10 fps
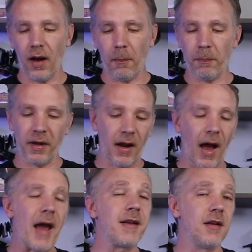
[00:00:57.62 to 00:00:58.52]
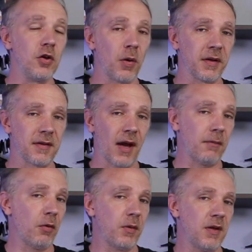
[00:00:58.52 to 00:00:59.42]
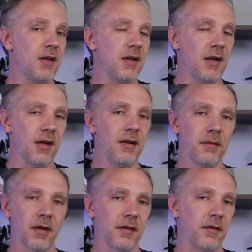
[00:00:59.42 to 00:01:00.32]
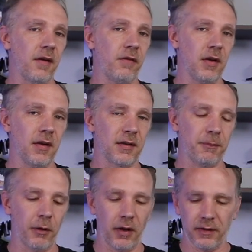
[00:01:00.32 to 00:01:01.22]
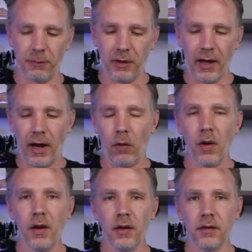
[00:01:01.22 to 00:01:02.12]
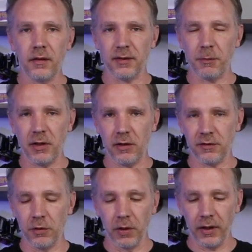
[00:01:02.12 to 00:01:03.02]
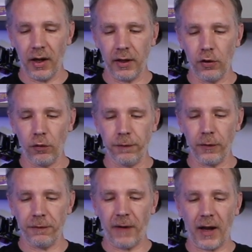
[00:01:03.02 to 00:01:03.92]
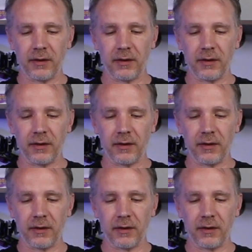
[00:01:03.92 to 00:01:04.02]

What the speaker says: but I didn't know at the time that we needed it because of inexperience. But now, this many years doing it, I know for a fact